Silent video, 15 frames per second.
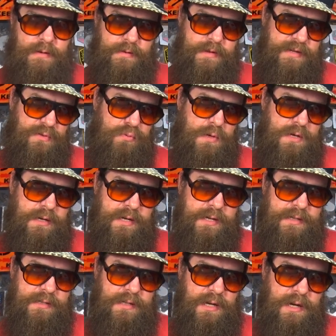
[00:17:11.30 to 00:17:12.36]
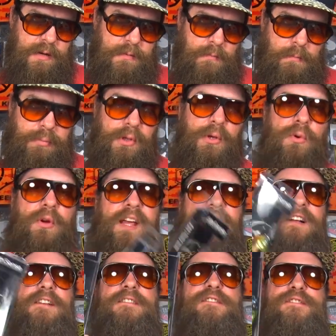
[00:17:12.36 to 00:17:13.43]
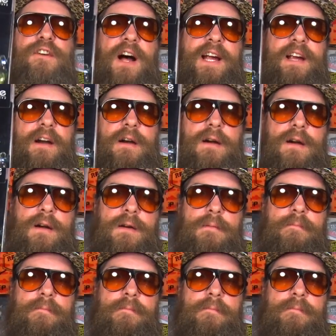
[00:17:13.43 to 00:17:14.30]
This one is in Bluegill Fire.